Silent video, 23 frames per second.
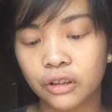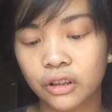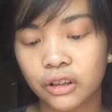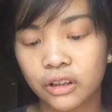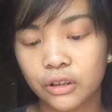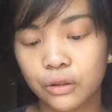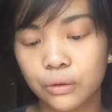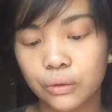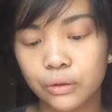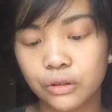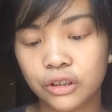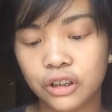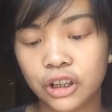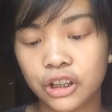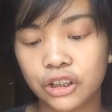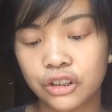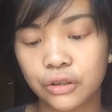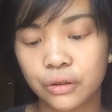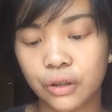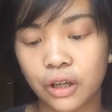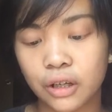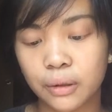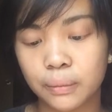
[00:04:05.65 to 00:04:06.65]
Luke
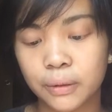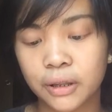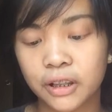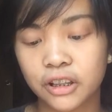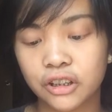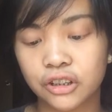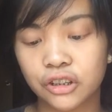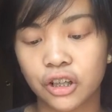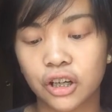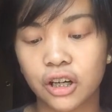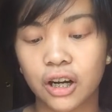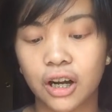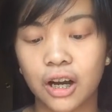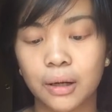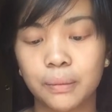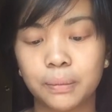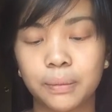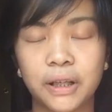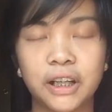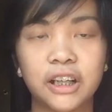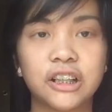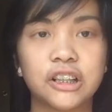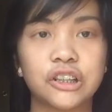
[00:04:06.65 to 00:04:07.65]
teach you how to play guitar. I'd
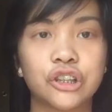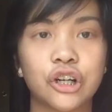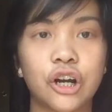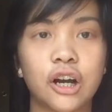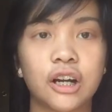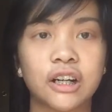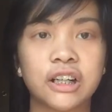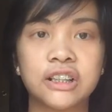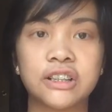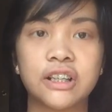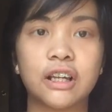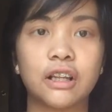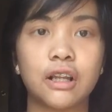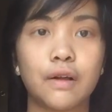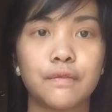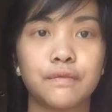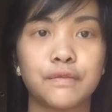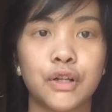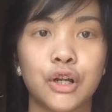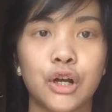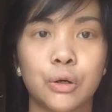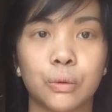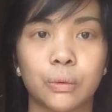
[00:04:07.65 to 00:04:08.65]
play guitar because I
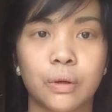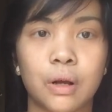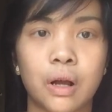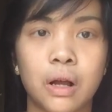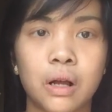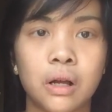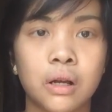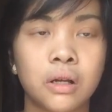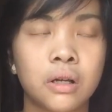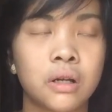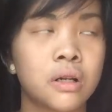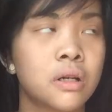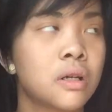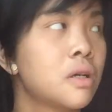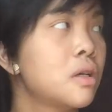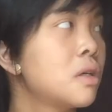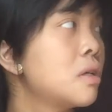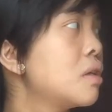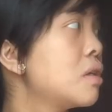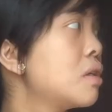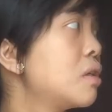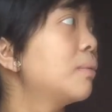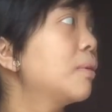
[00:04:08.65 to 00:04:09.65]
love Luke.
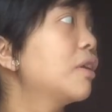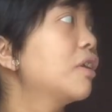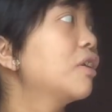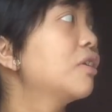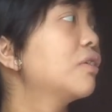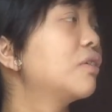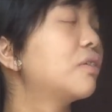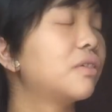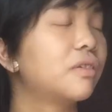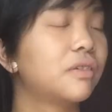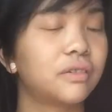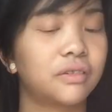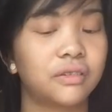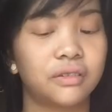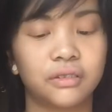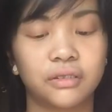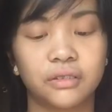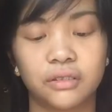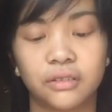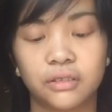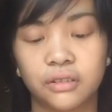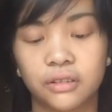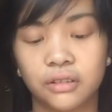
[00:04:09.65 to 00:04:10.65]
How about you? What's the
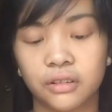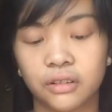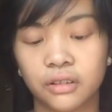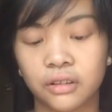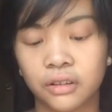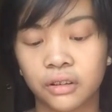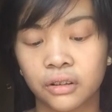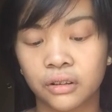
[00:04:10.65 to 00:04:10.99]
first one?